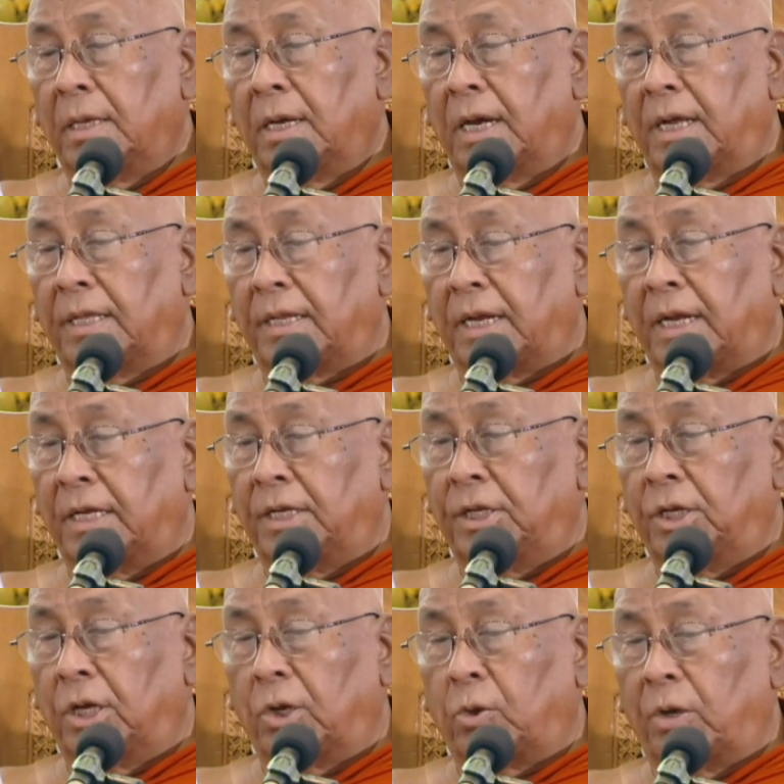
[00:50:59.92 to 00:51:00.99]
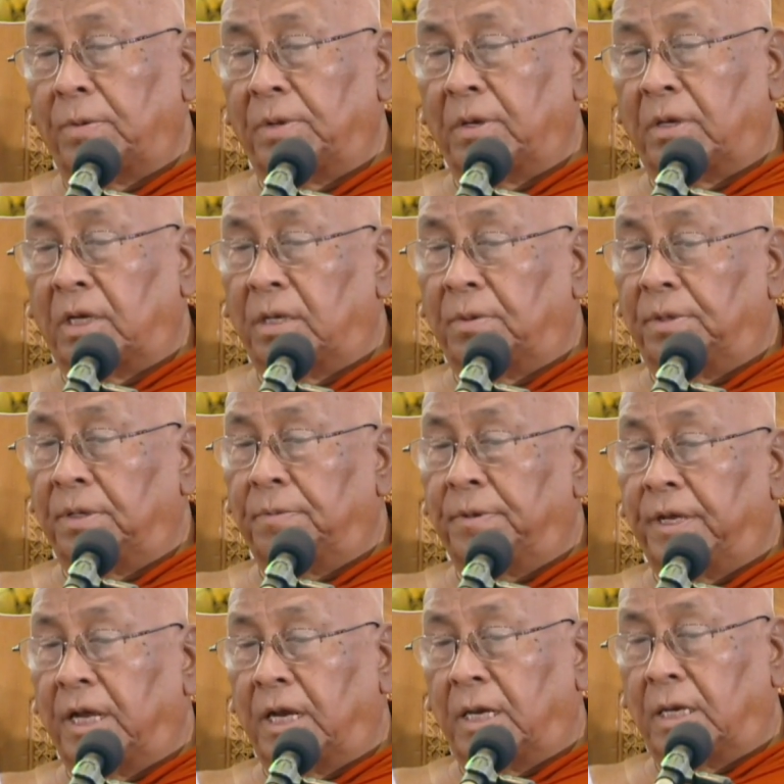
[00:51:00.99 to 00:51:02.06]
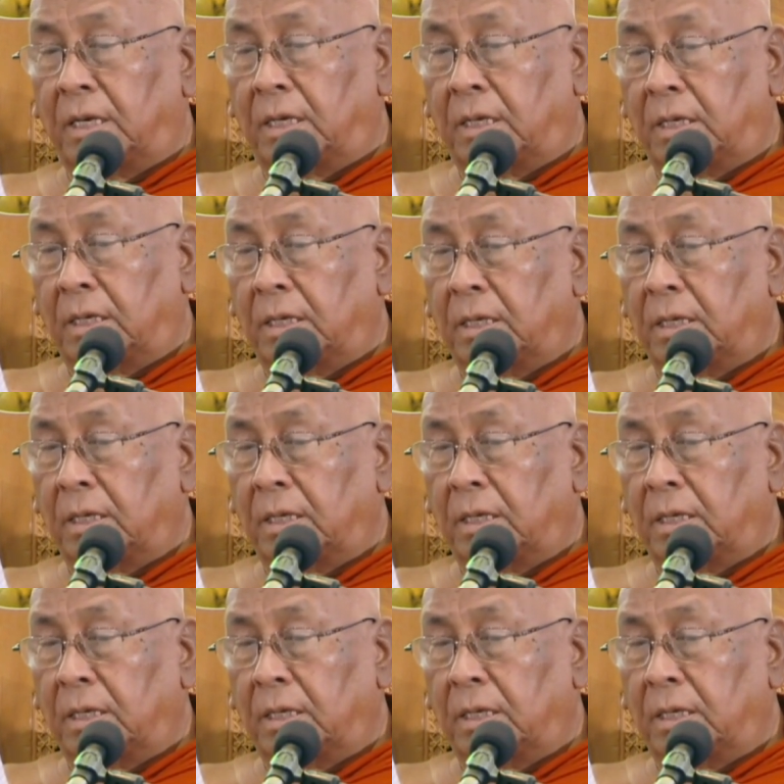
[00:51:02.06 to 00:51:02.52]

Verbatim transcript: Andra Ida, Kwebyokevi Paya,